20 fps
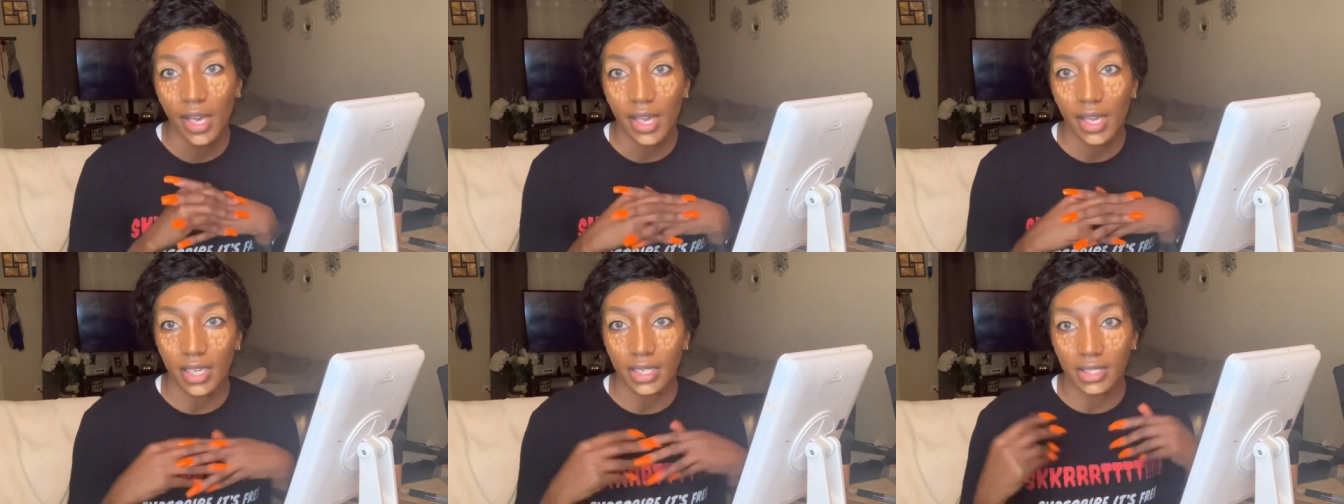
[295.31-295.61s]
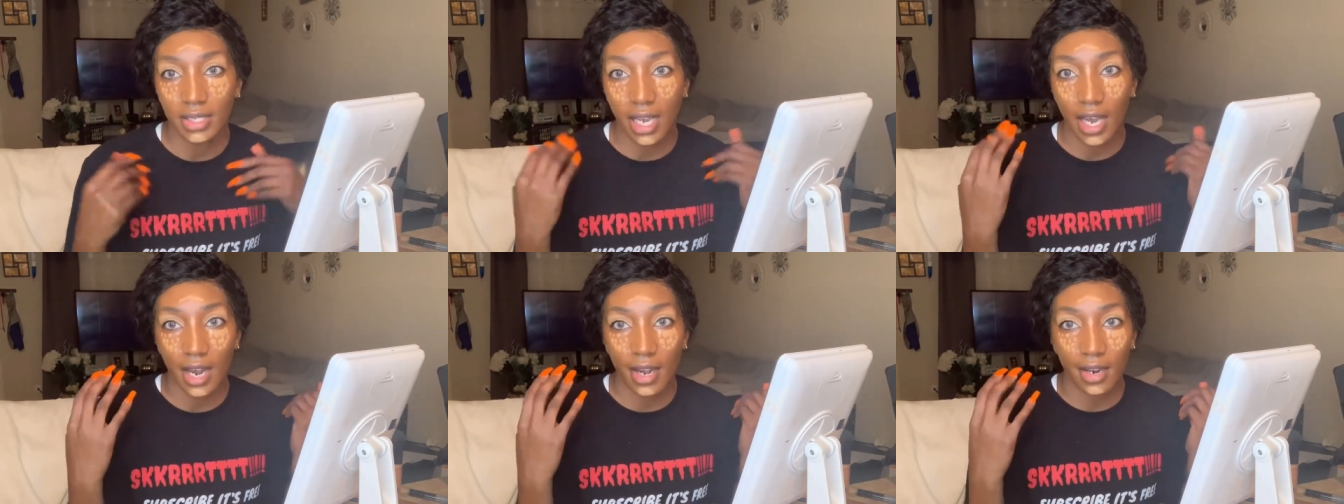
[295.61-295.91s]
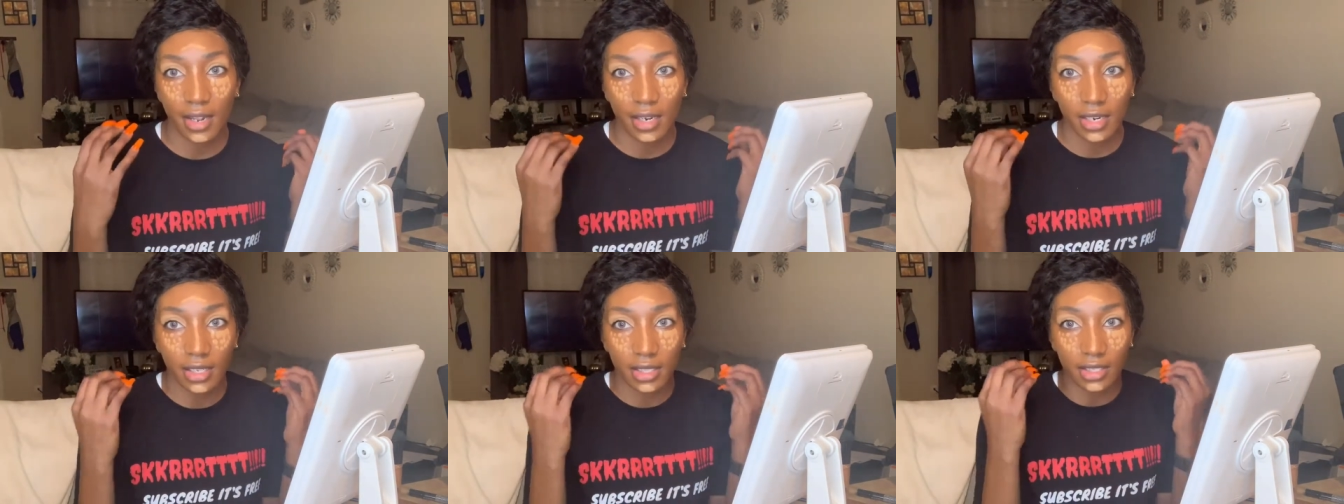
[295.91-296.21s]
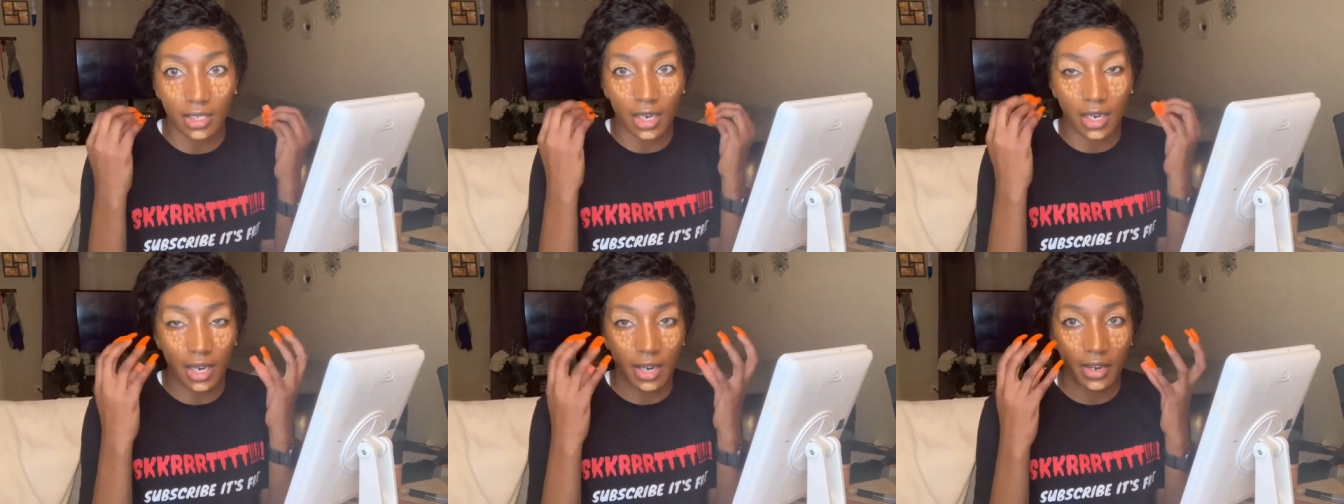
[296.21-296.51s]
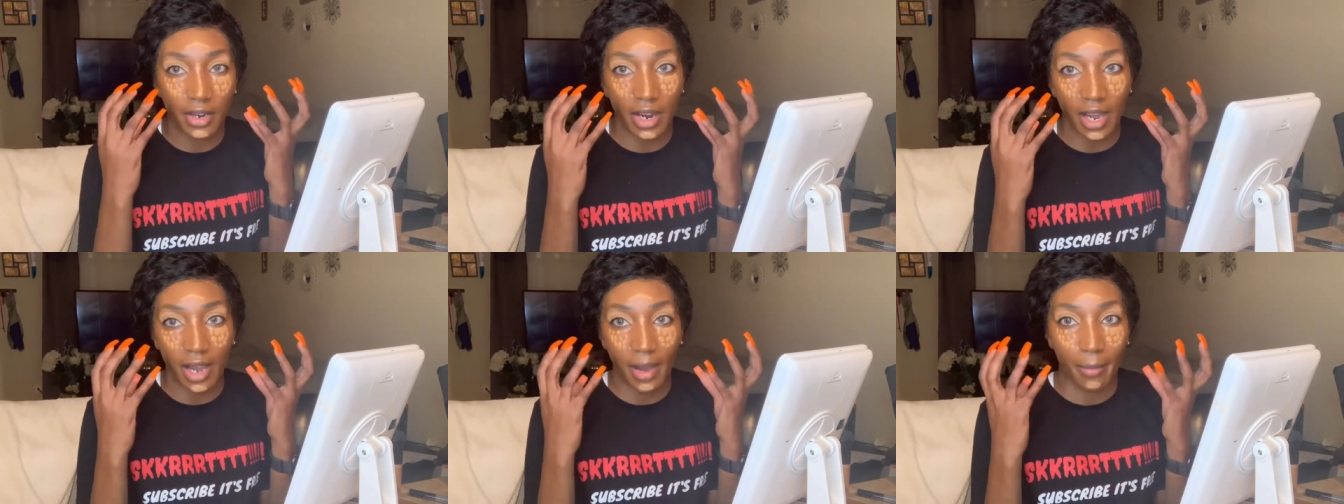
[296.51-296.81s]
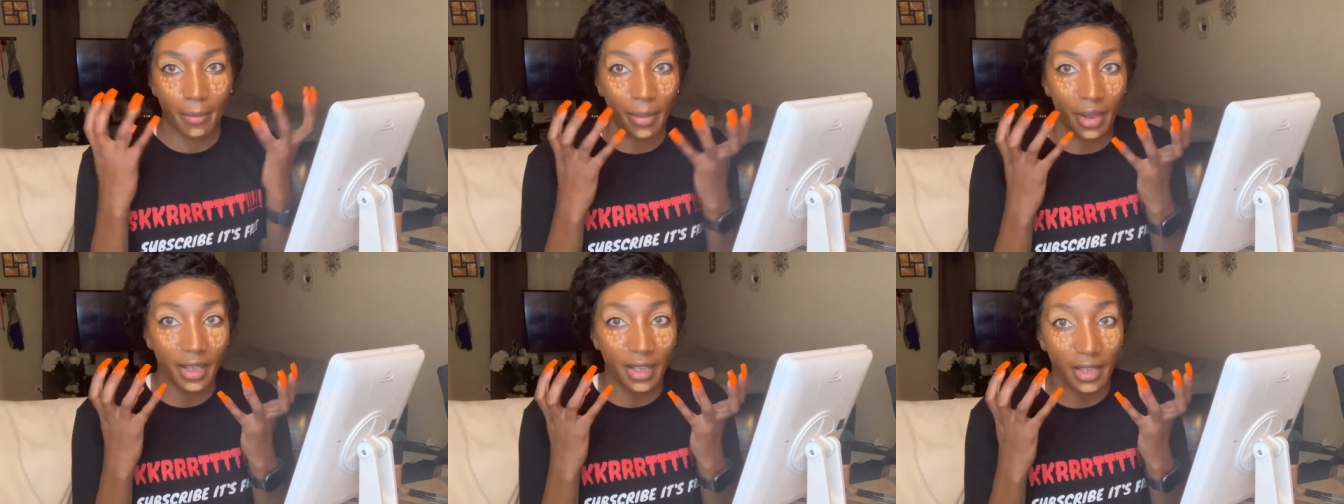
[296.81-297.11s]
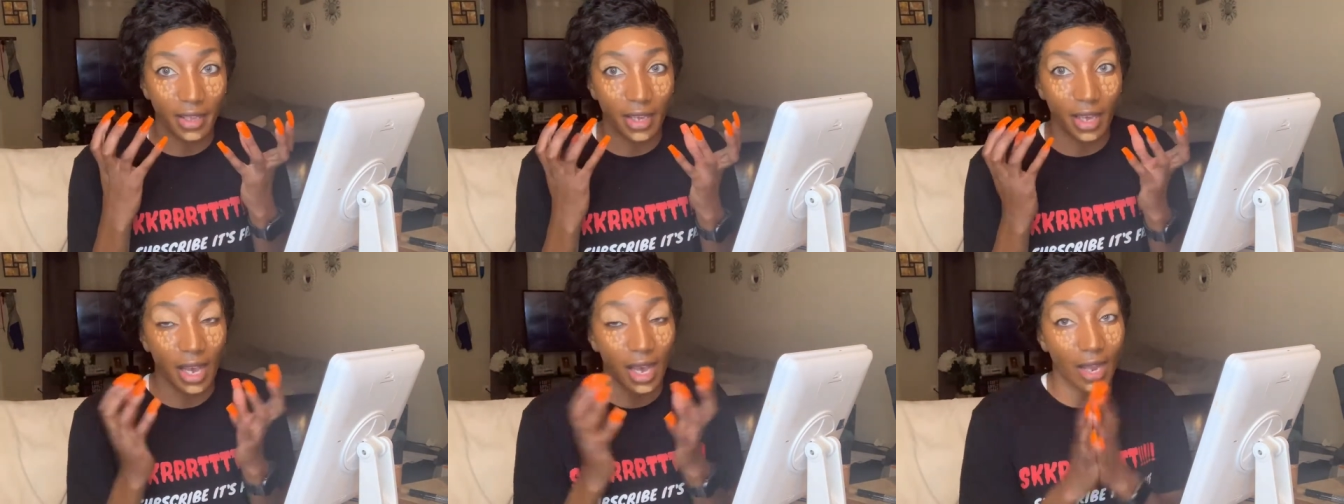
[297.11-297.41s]
is kind of let the under eye
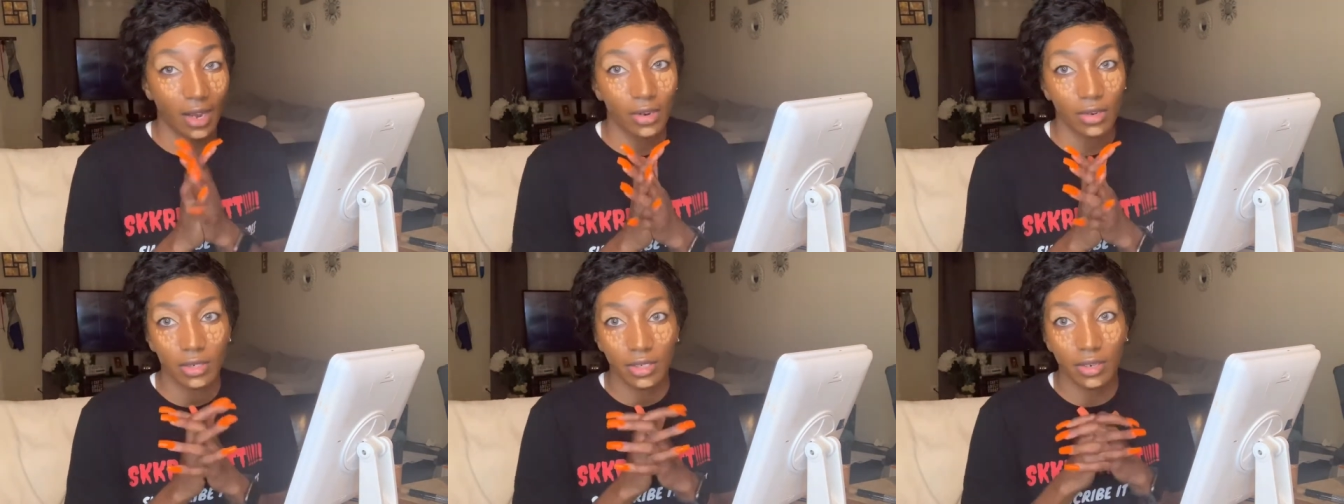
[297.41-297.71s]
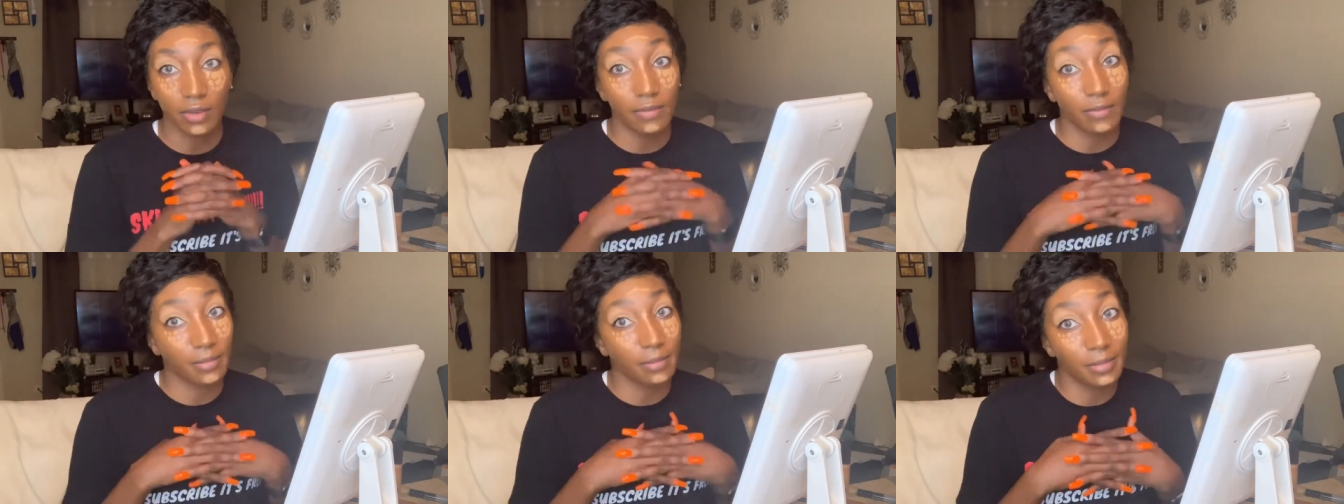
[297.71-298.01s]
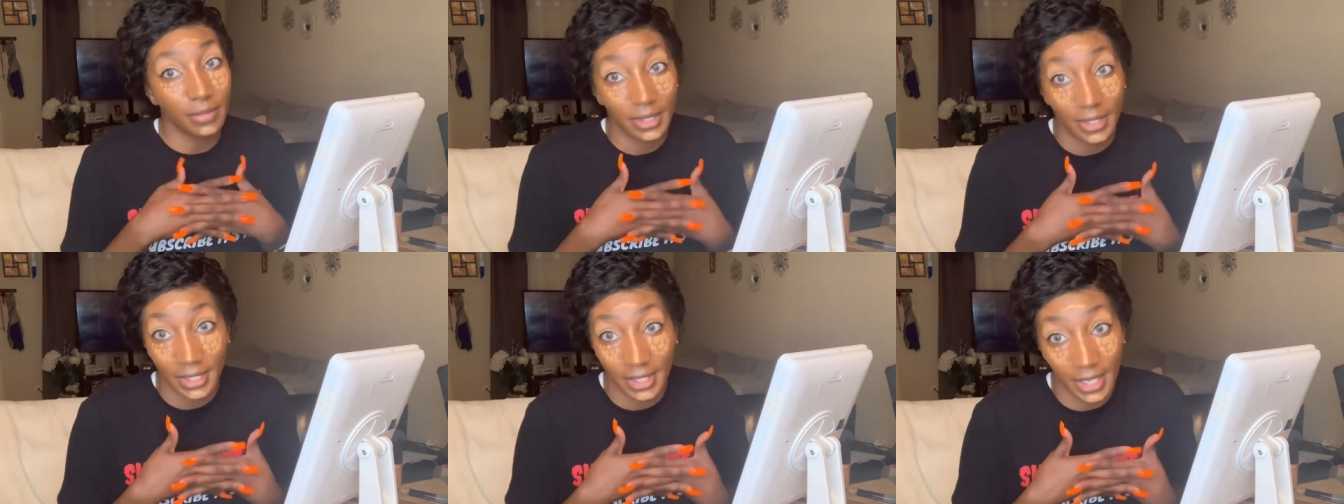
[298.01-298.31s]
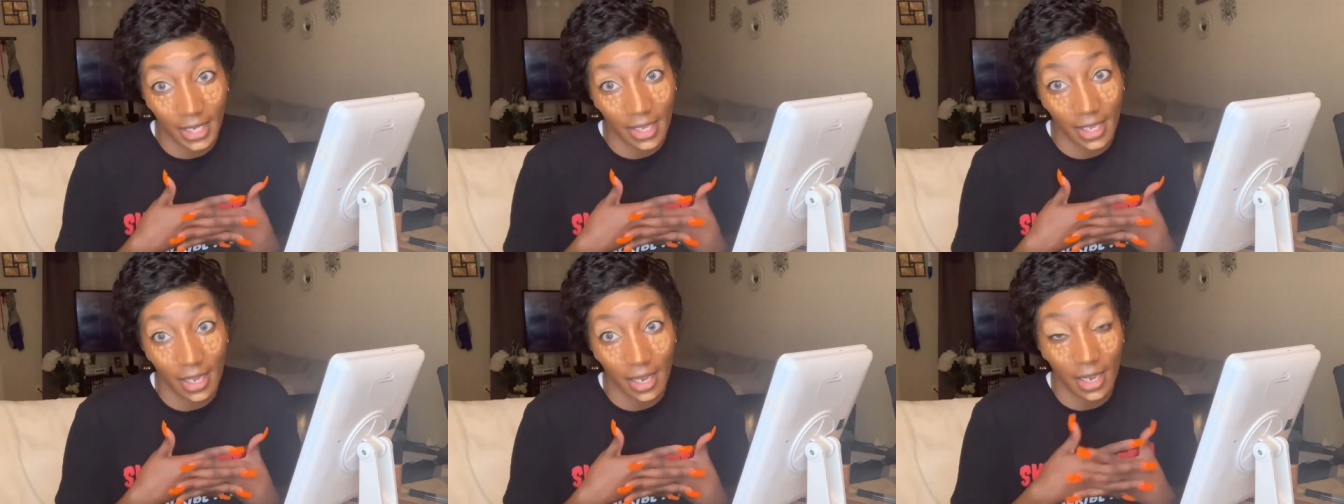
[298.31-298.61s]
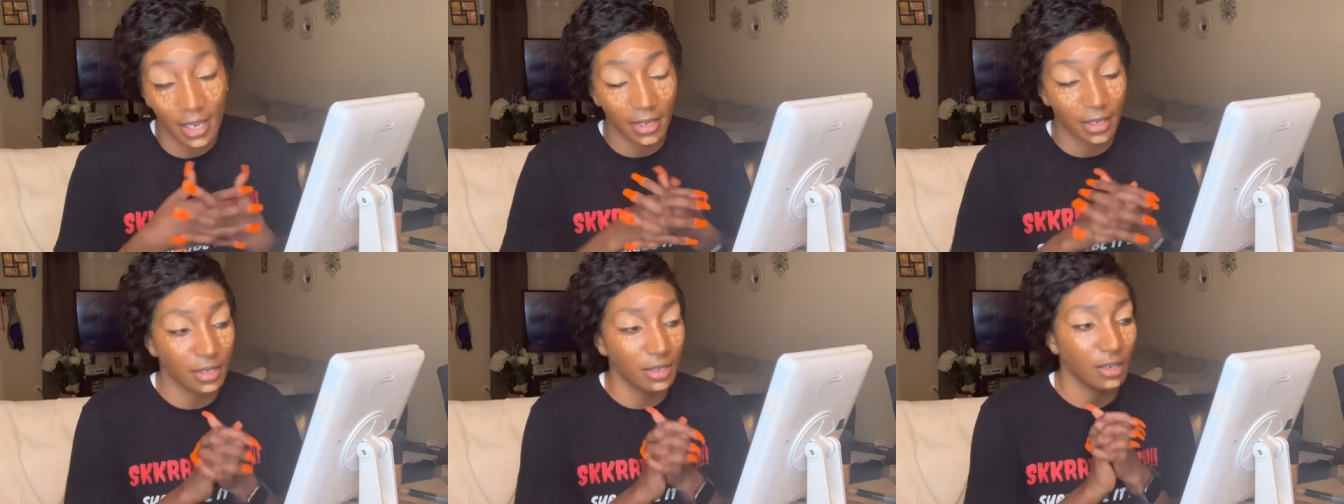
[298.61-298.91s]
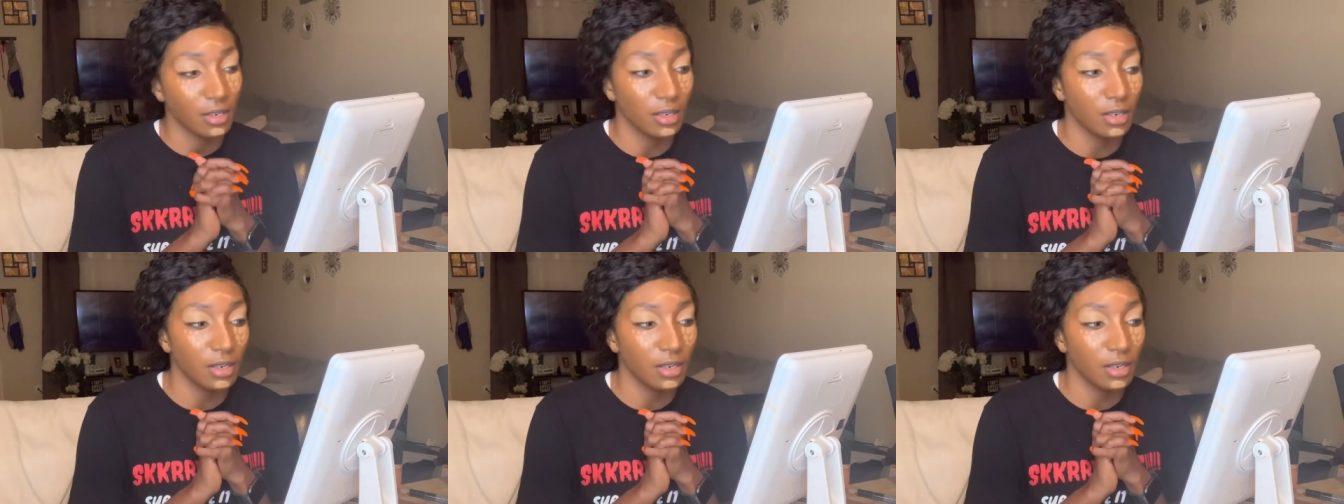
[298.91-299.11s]
bake. I learned that from Jackie Aina.